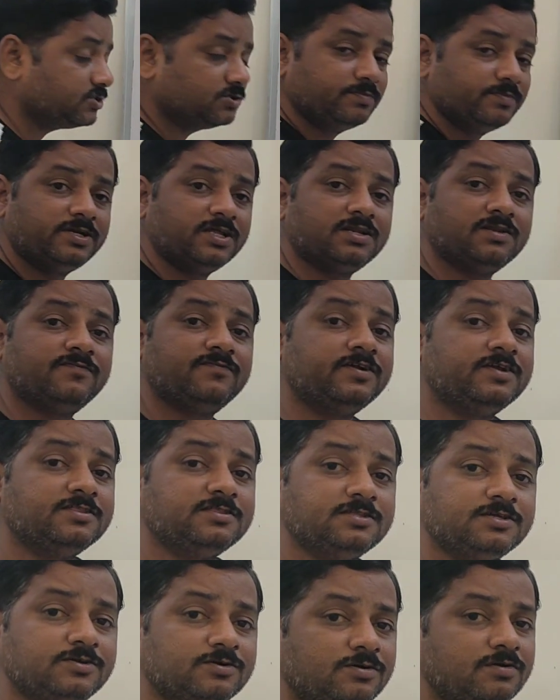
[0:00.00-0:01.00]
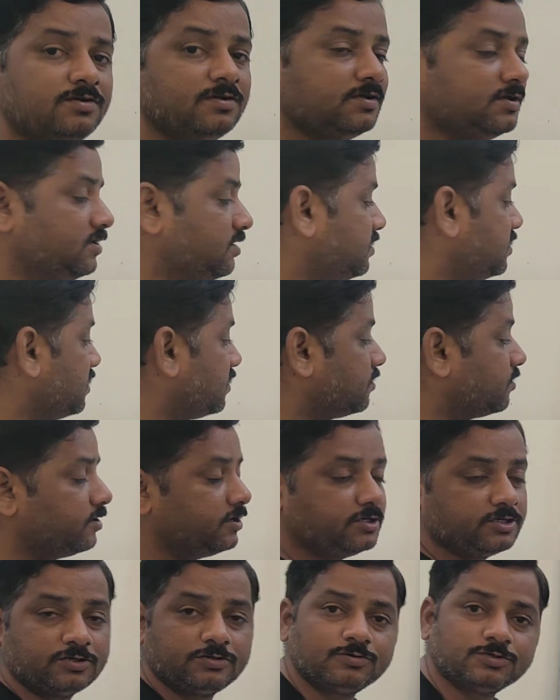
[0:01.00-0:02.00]
has to be done if it is 0?
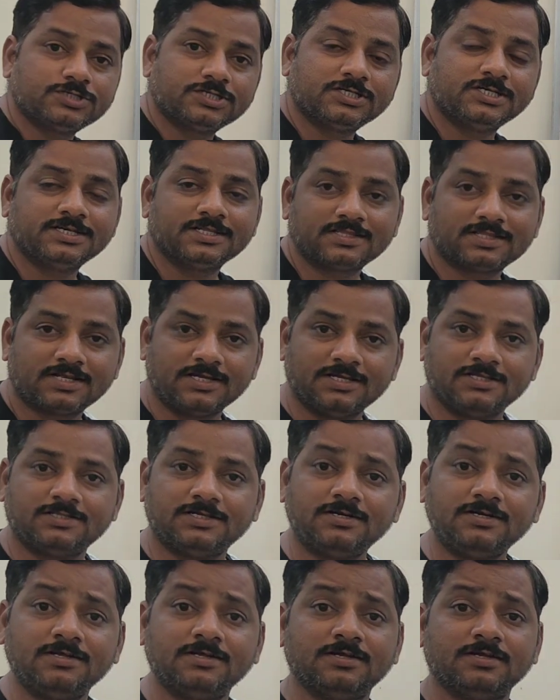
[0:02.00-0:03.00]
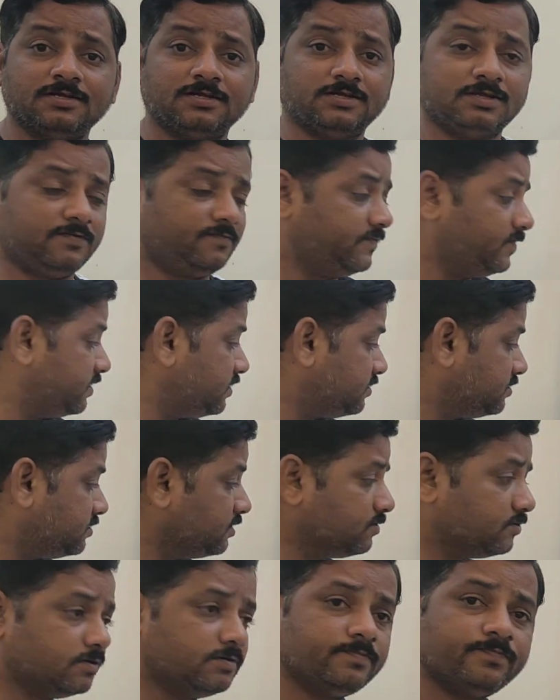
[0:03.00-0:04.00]
According to question, it is clear that if it is
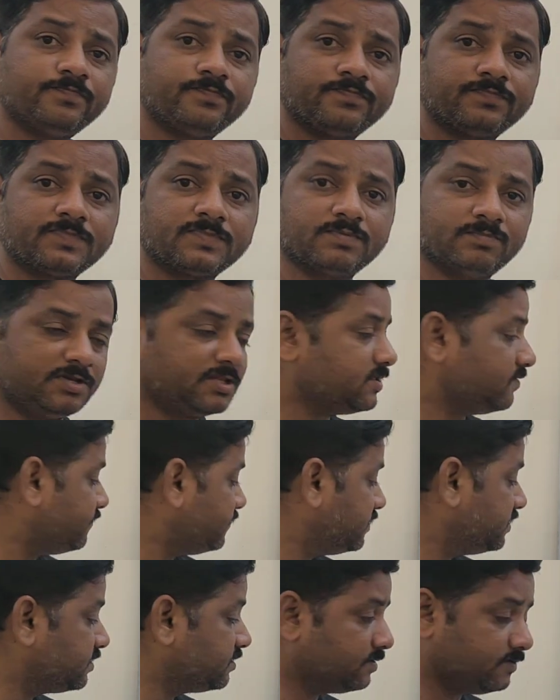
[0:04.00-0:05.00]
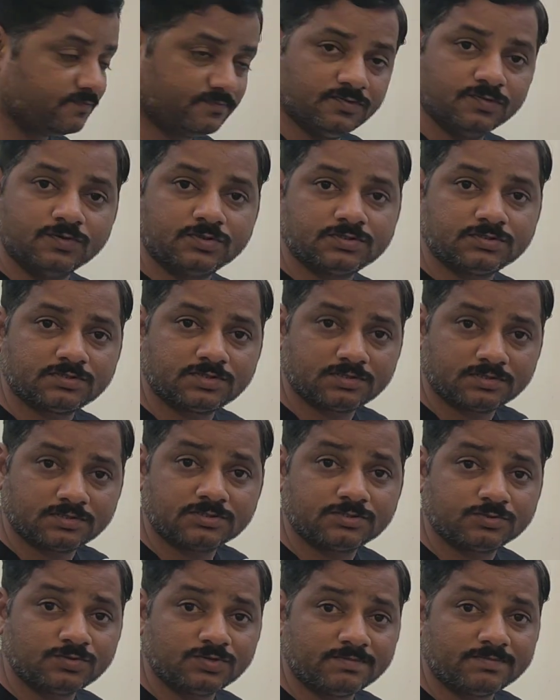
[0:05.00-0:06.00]
0, means if those
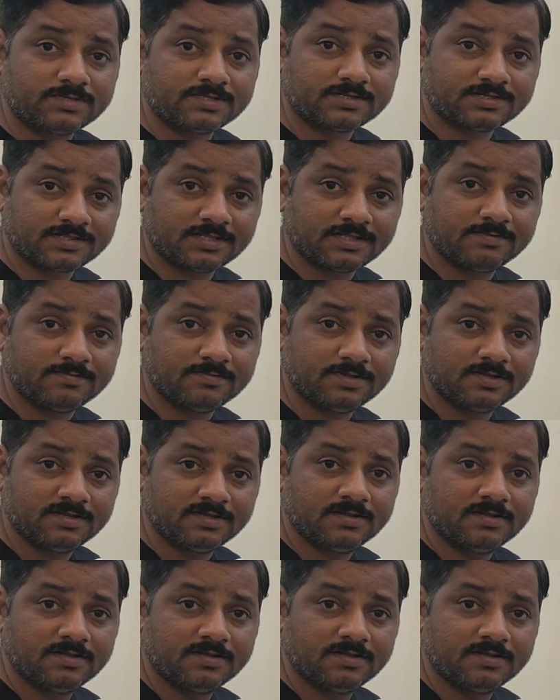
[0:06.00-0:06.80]
two numbers are same,